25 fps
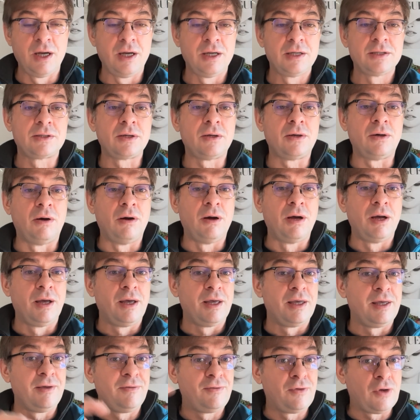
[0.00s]
So
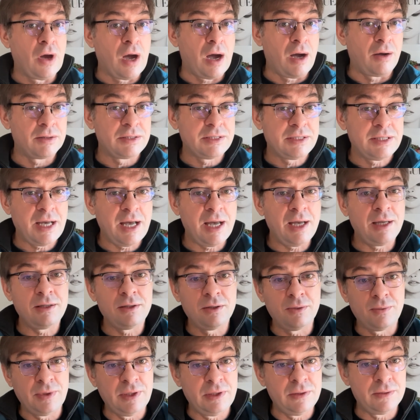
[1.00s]
if you're outside,
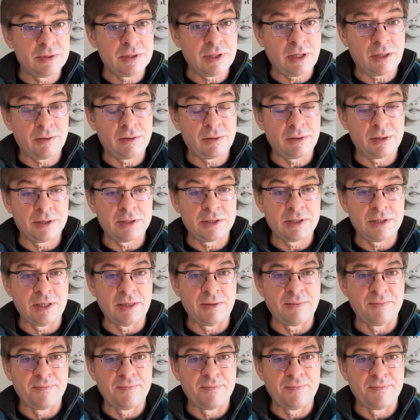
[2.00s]
you will lose accuracy.